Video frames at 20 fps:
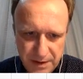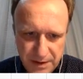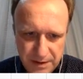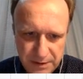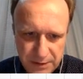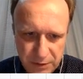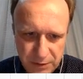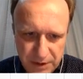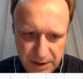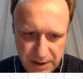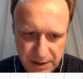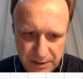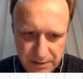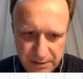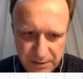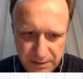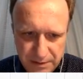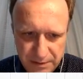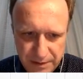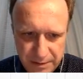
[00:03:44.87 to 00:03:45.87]
you
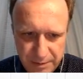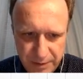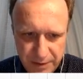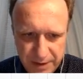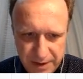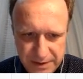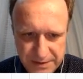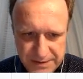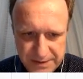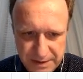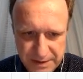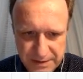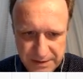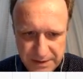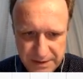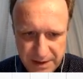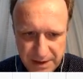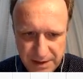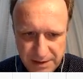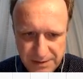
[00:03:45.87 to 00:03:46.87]
can replace it
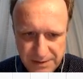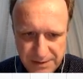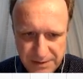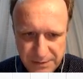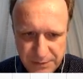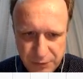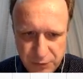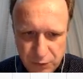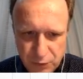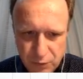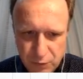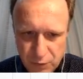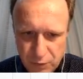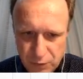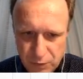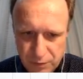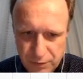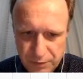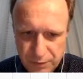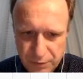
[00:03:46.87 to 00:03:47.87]
as
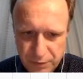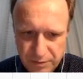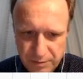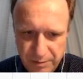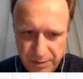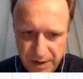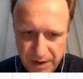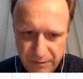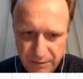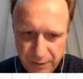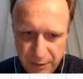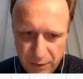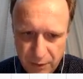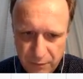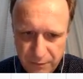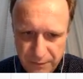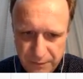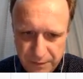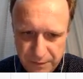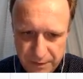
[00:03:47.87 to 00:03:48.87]
2 to the power
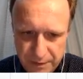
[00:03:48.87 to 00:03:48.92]
of